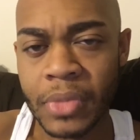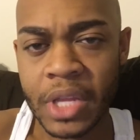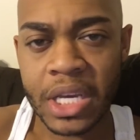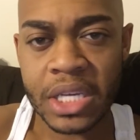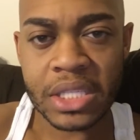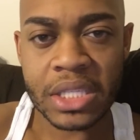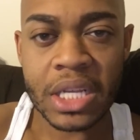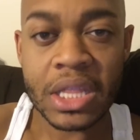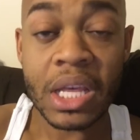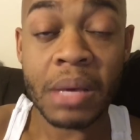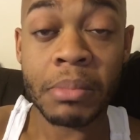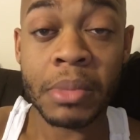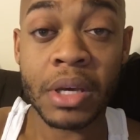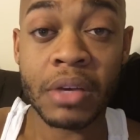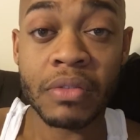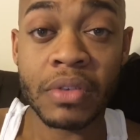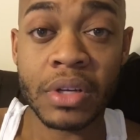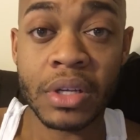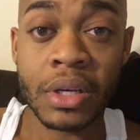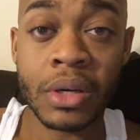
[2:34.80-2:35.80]
it's not that big
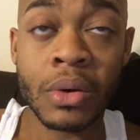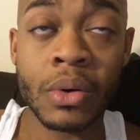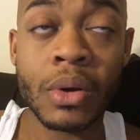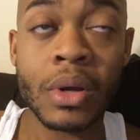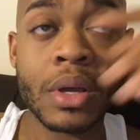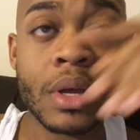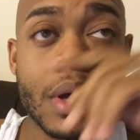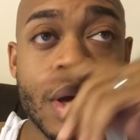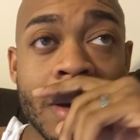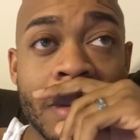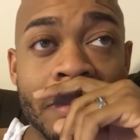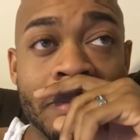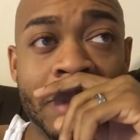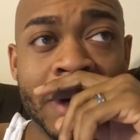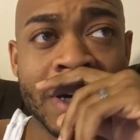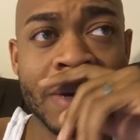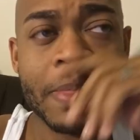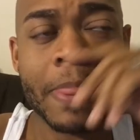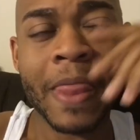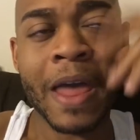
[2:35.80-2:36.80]
of a deal
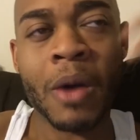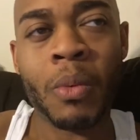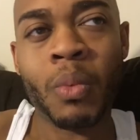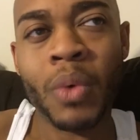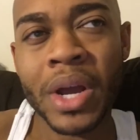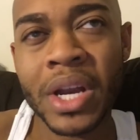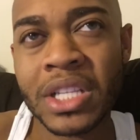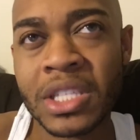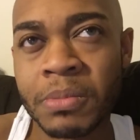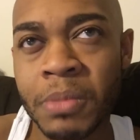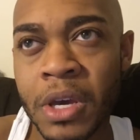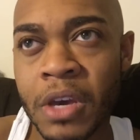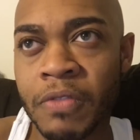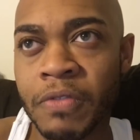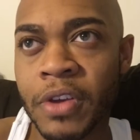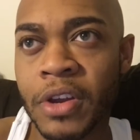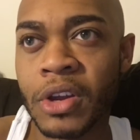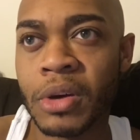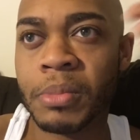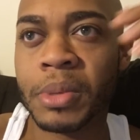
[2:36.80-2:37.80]
but I wanted to make a
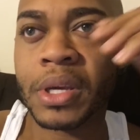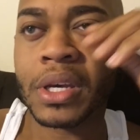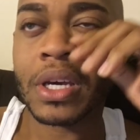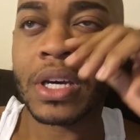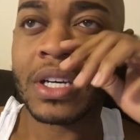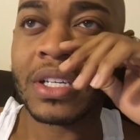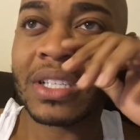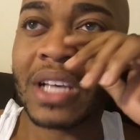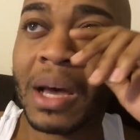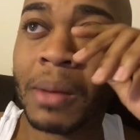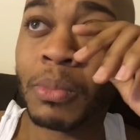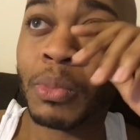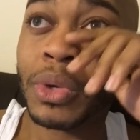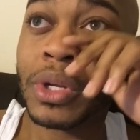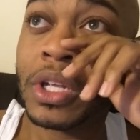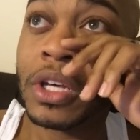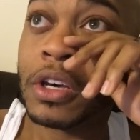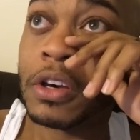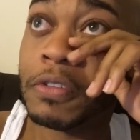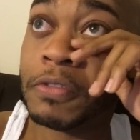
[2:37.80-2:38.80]
video because I'm
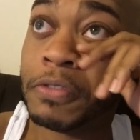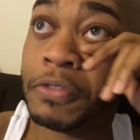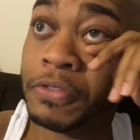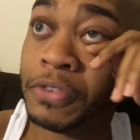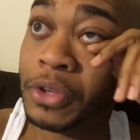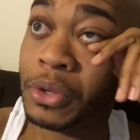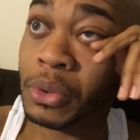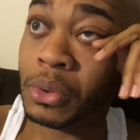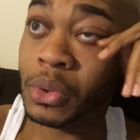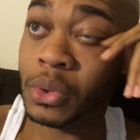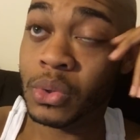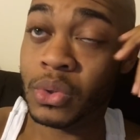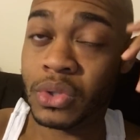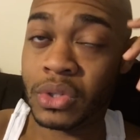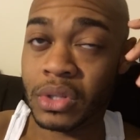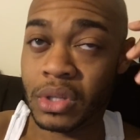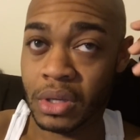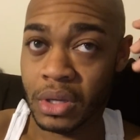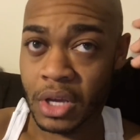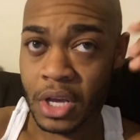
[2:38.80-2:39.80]
really
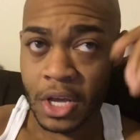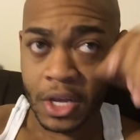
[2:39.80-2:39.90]
confused.